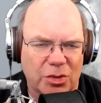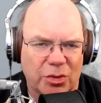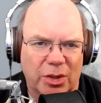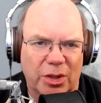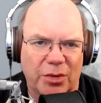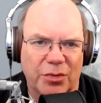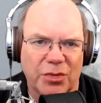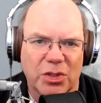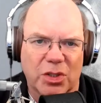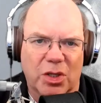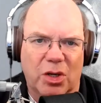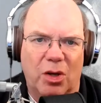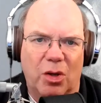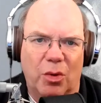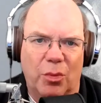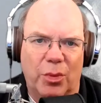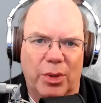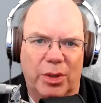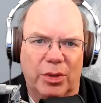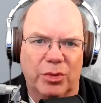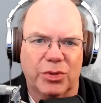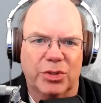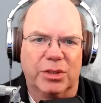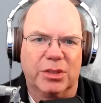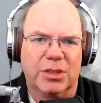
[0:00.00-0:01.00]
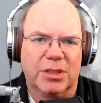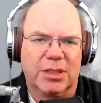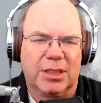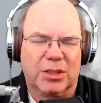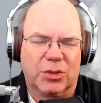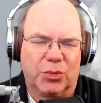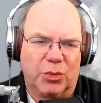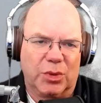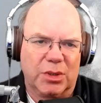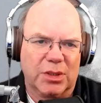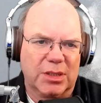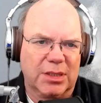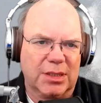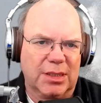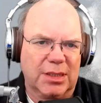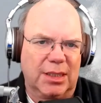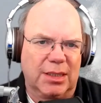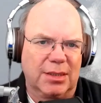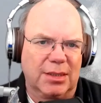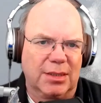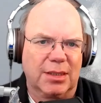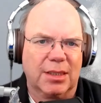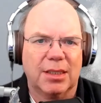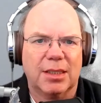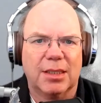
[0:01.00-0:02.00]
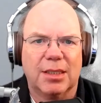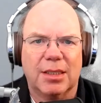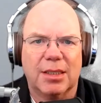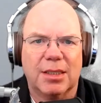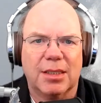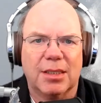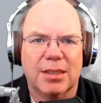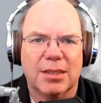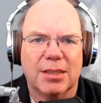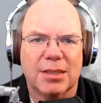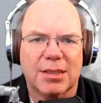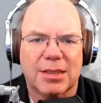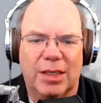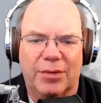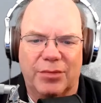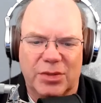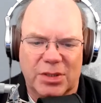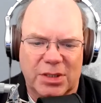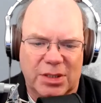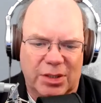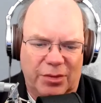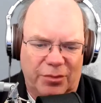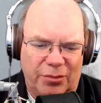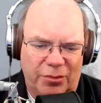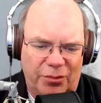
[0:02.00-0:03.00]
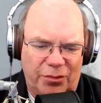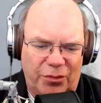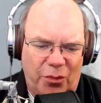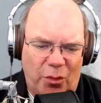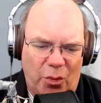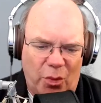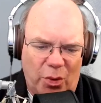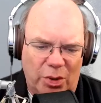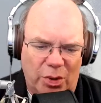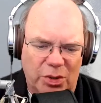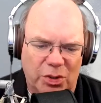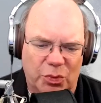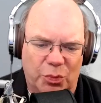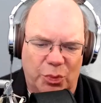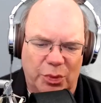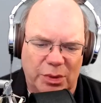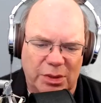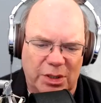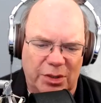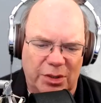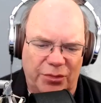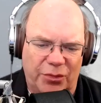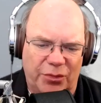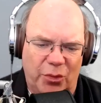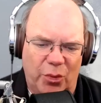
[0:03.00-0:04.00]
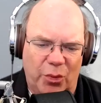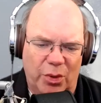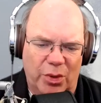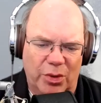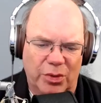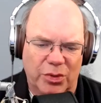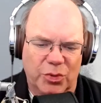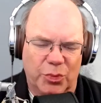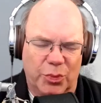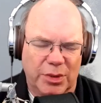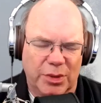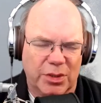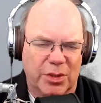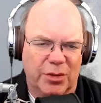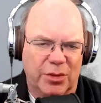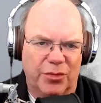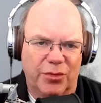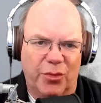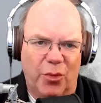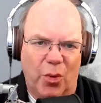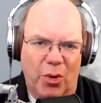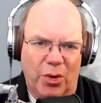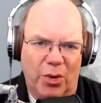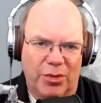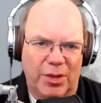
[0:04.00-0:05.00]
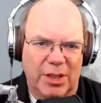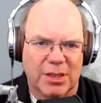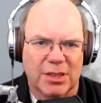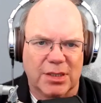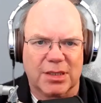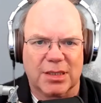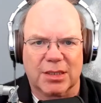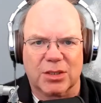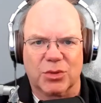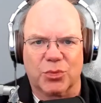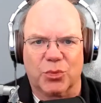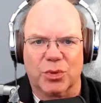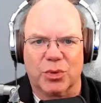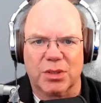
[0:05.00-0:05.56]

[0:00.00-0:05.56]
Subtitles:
So give us a call. Why don't you? 616-774-2424. That's